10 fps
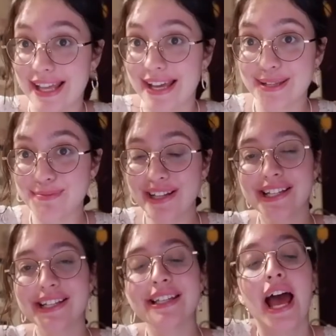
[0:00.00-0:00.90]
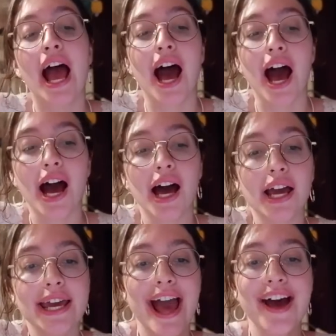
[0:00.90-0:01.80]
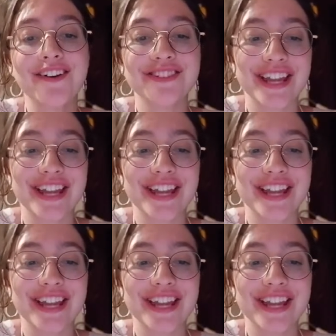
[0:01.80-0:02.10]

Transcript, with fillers: dance practice. I have